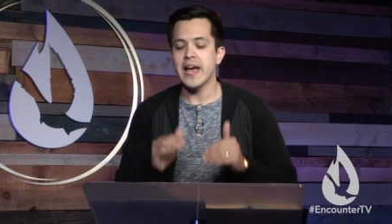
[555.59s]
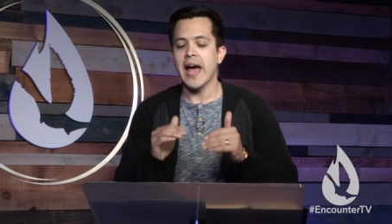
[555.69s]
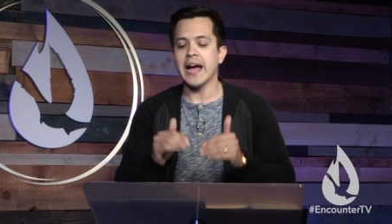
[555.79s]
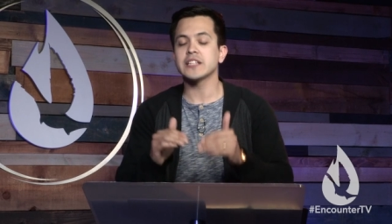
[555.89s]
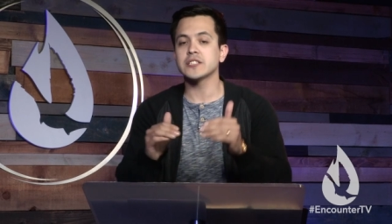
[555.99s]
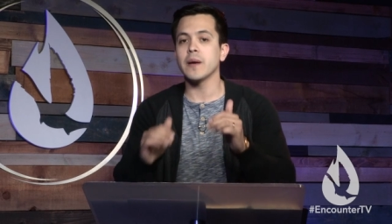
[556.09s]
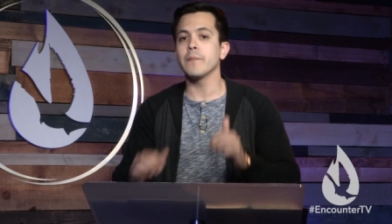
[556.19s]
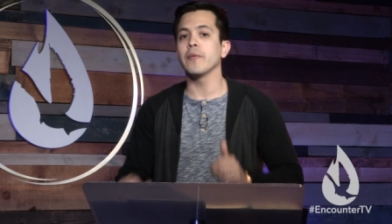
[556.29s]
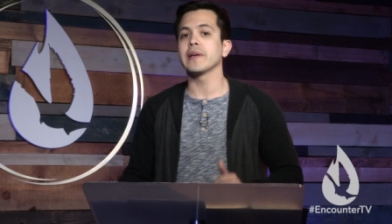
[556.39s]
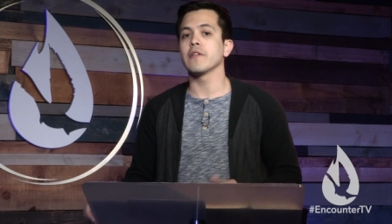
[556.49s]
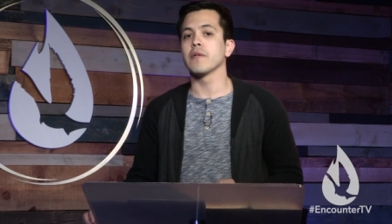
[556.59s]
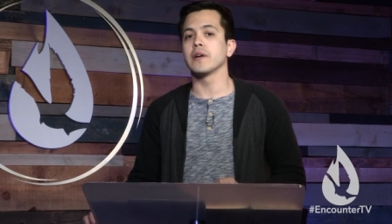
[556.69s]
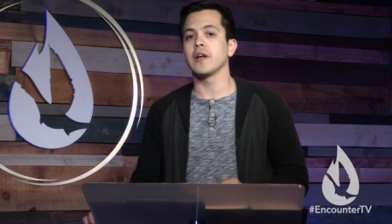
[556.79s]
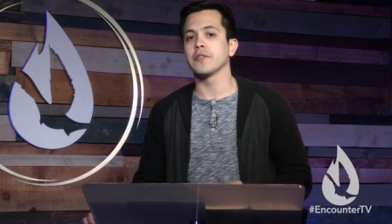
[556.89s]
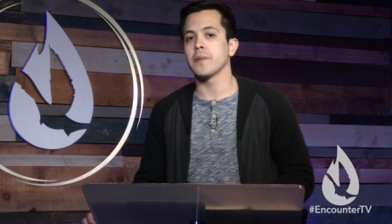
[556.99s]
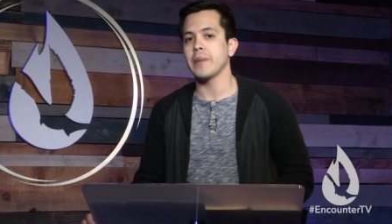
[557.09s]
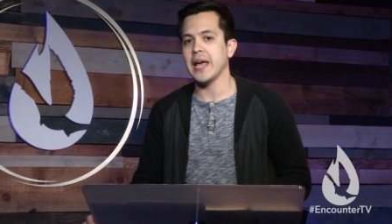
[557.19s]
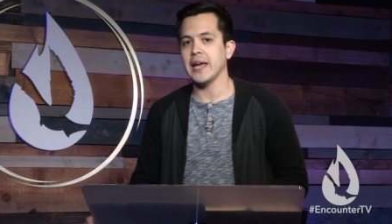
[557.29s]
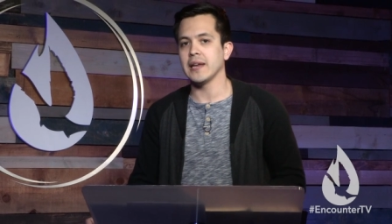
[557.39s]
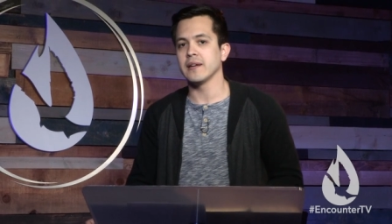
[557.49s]
at some point or another,
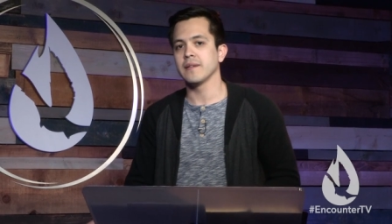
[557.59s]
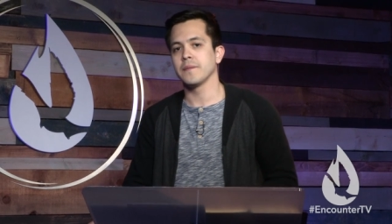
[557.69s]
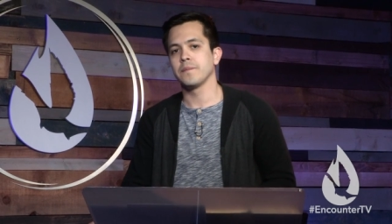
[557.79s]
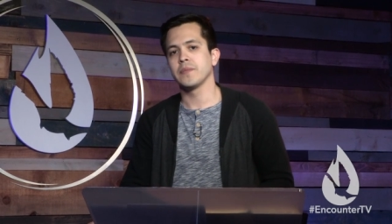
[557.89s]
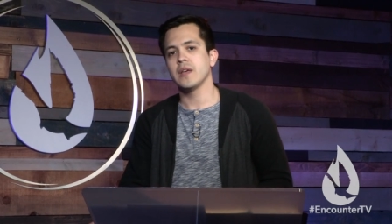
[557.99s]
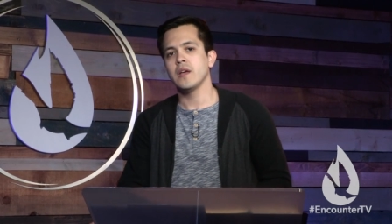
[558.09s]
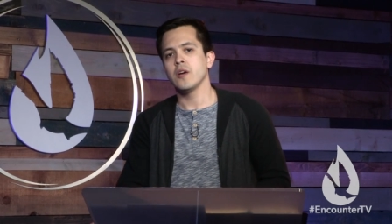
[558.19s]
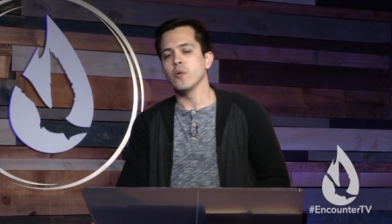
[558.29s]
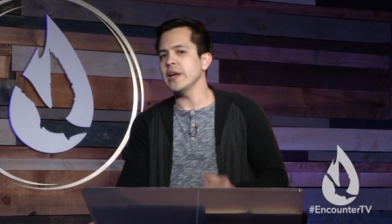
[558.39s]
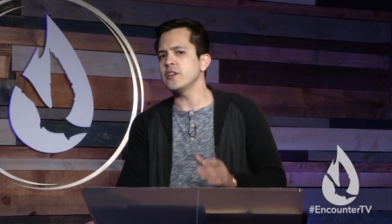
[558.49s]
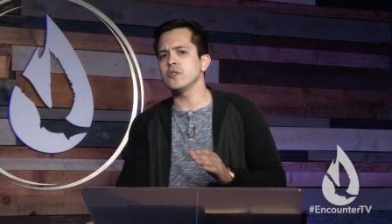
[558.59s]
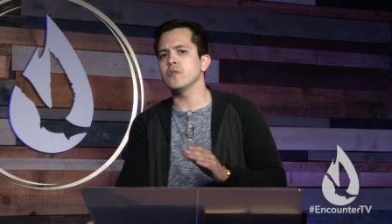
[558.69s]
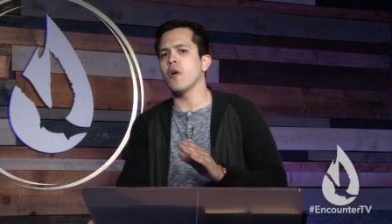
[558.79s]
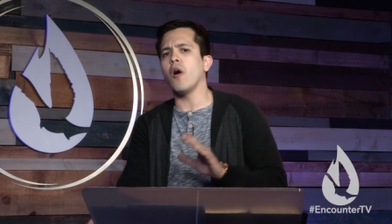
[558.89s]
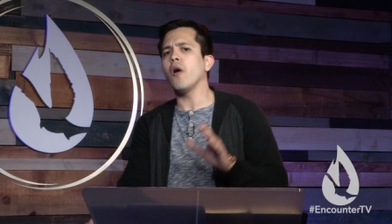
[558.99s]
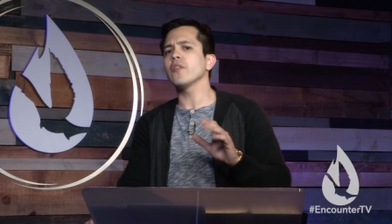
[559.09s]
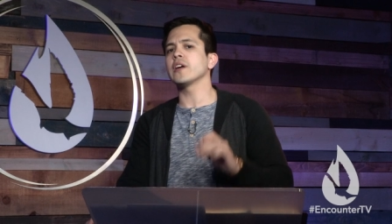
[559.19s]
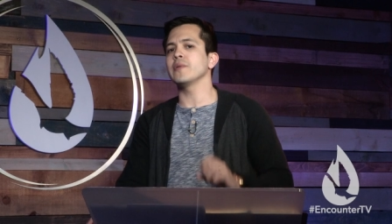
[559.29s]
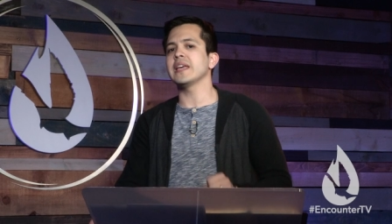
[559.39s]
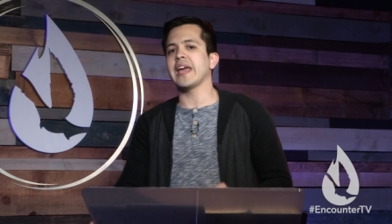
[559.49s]
pain. We do all that
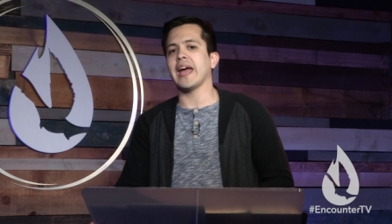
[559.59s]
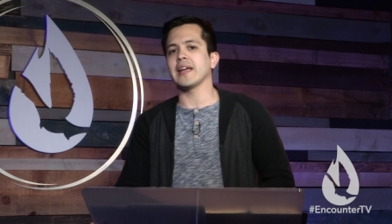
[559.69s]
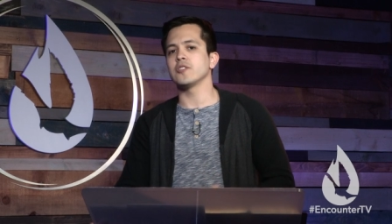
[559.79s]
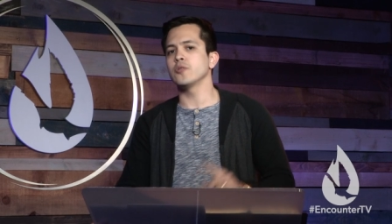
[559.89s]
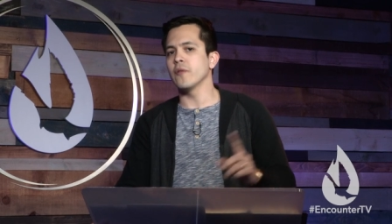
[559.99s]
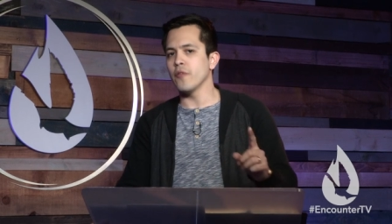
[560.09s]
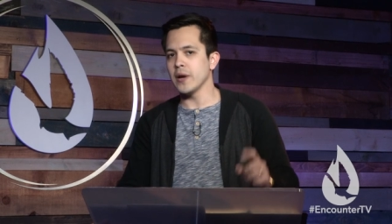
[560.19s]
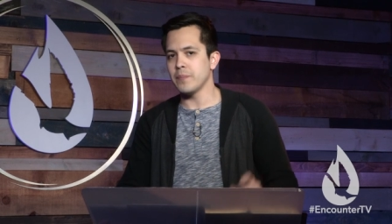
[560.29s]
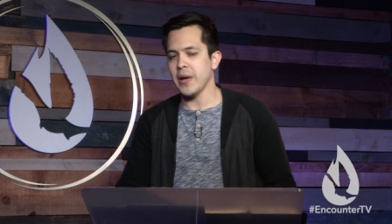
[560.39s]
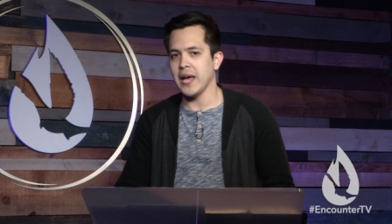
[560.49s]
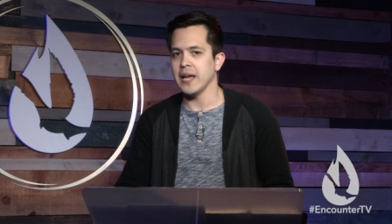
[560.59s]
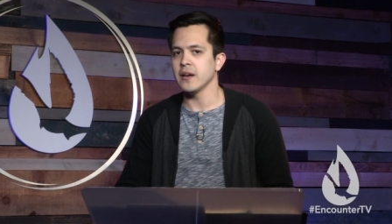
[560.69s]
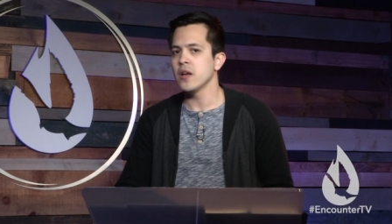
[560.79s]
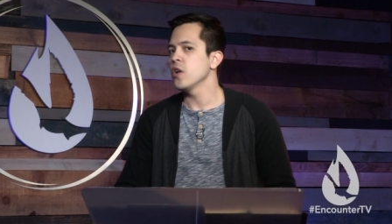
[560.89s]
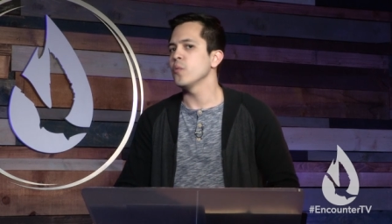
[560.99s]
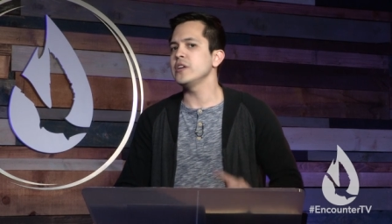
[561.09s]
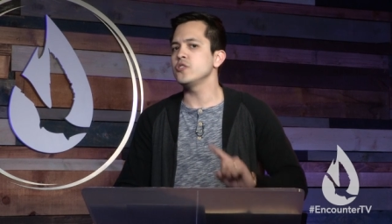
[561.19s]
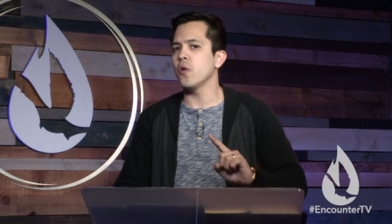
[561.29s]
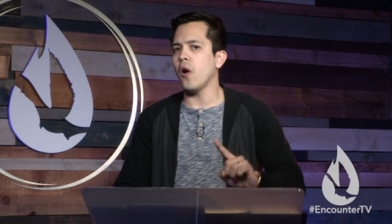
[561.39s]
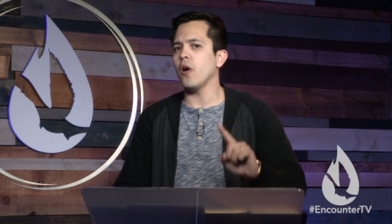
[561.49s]
we can to avoid pain. We
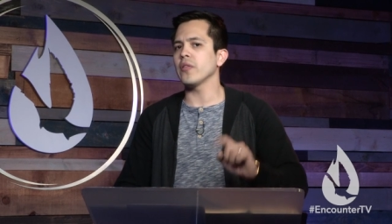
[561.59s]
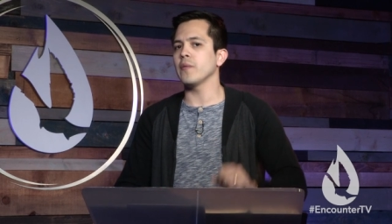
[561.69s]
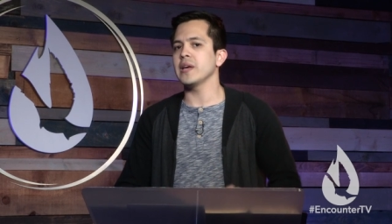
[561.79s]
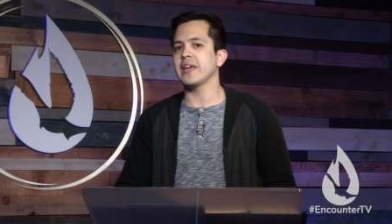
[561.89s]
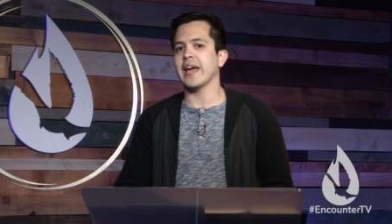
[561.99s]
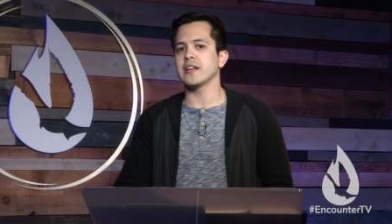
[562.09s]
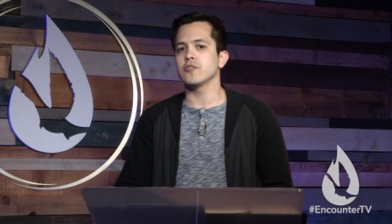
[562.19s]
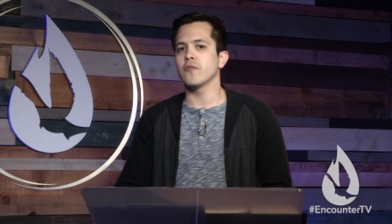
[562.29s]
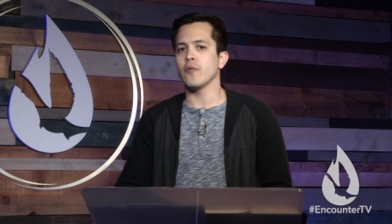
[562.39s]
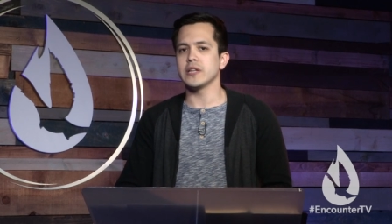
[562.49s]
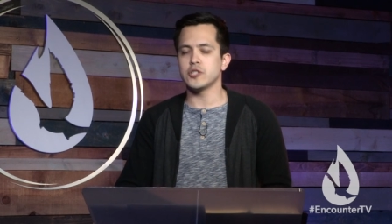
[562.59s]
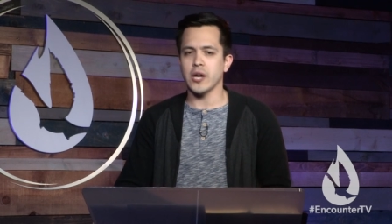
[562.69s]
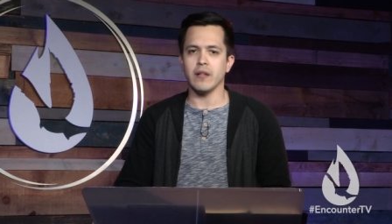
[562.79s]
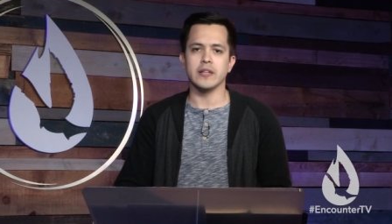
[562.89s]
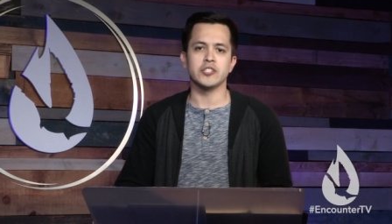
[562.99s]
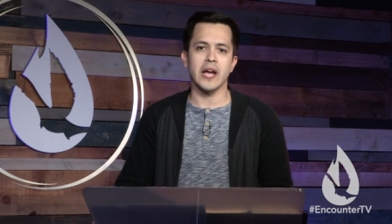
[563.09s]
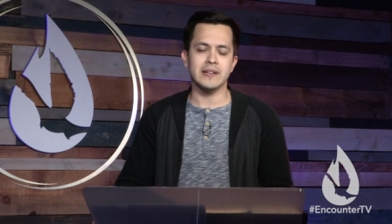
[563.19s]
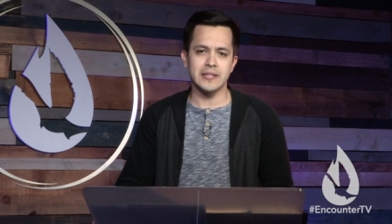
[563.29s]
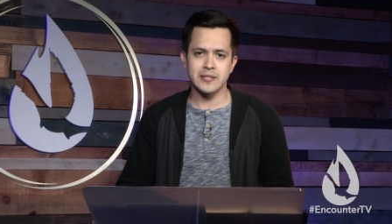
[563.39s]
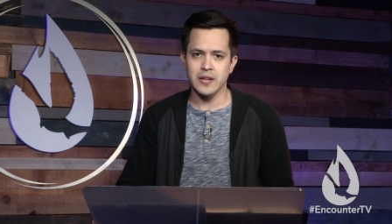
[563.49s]
do all that we can to avoid challenge and
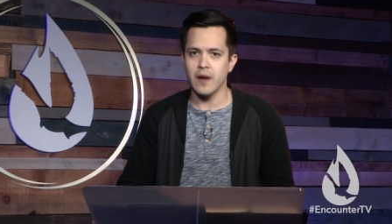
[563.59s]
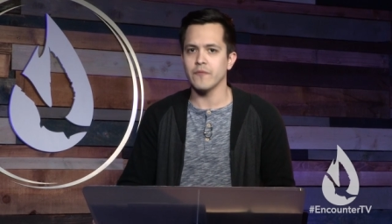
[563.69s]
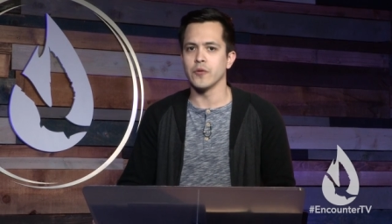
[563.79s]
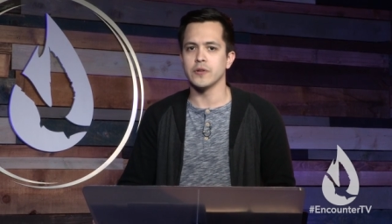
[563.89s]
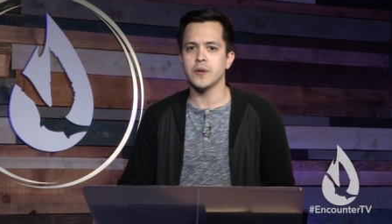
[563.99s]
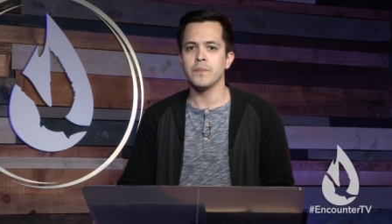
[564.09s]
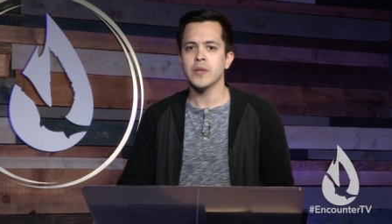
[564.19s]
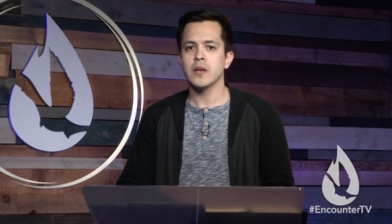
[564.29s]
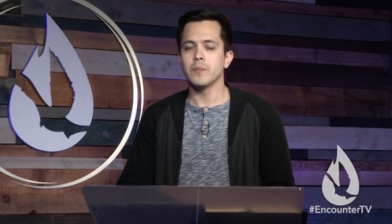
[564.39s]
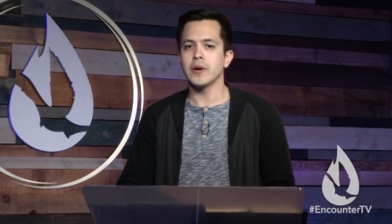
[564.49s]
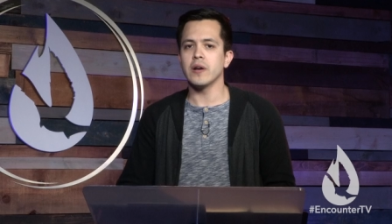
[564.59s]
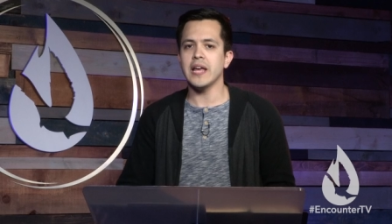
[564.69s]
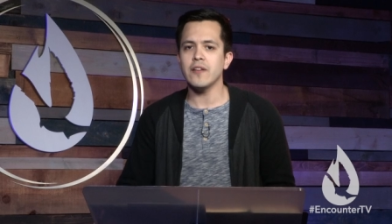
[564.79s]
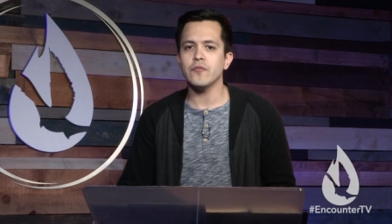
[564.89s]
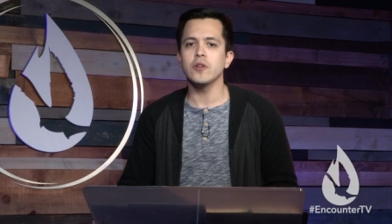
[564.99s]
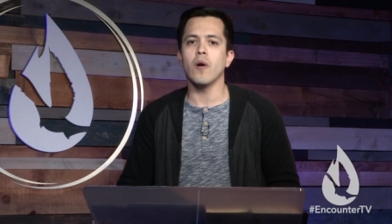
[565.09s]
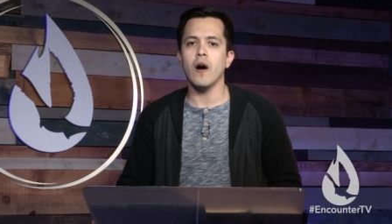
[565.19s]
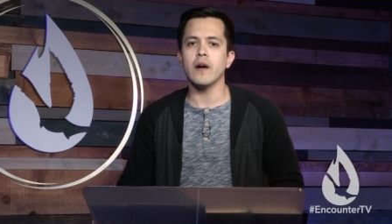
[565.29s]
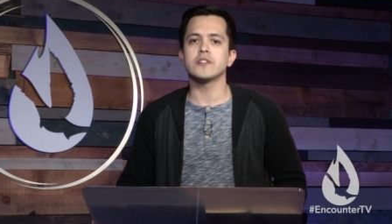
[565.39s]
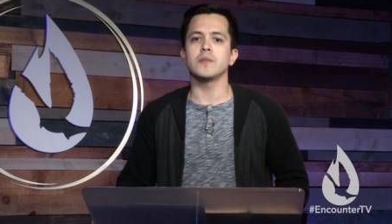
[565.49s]
discomfort. But if you
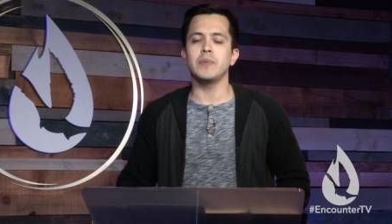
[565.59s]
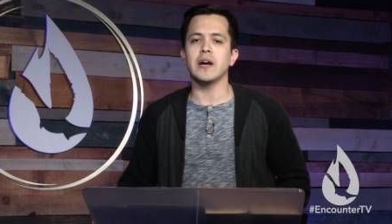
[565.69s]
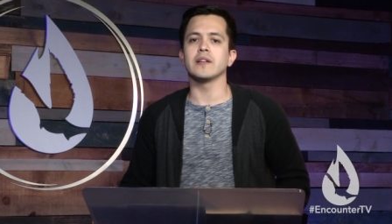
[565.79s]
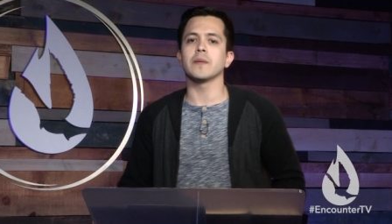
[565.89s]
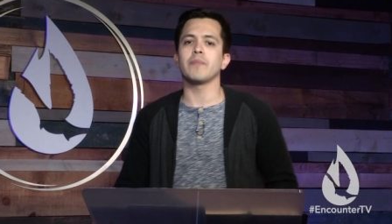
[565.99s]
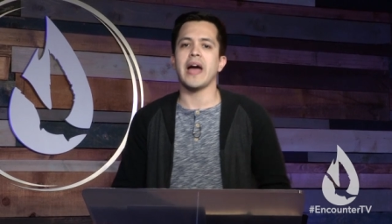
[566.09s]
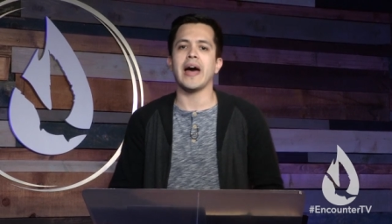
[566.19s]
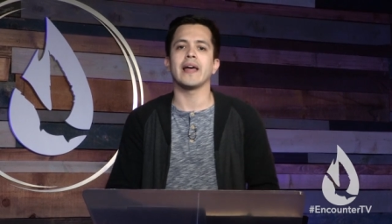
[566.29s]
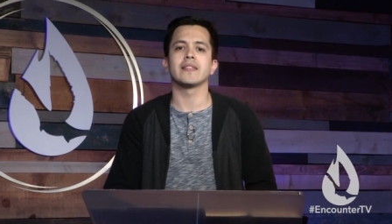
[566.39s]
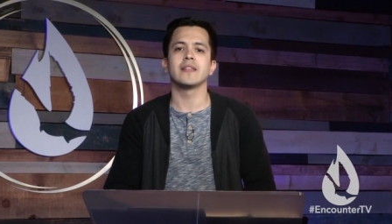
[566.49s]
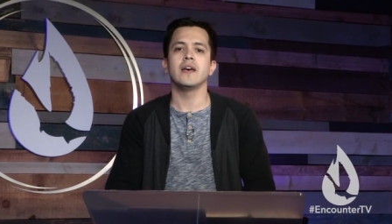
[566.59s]
are to be on the path